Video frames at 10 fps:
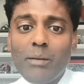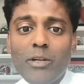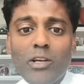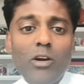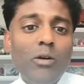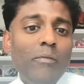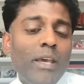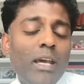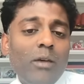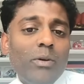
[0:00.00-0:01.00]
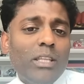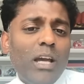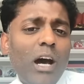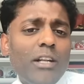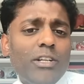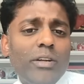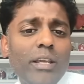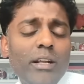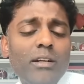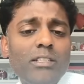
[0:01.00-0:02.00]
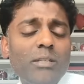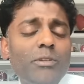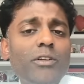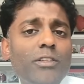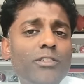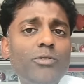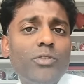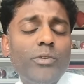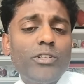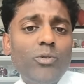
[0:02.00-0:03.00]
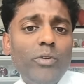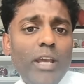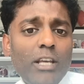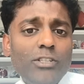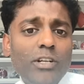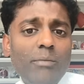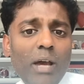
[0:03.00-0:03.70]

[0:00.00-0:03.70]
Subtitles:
I'm going to go with the under here, similar to the 2-3 score yesterday.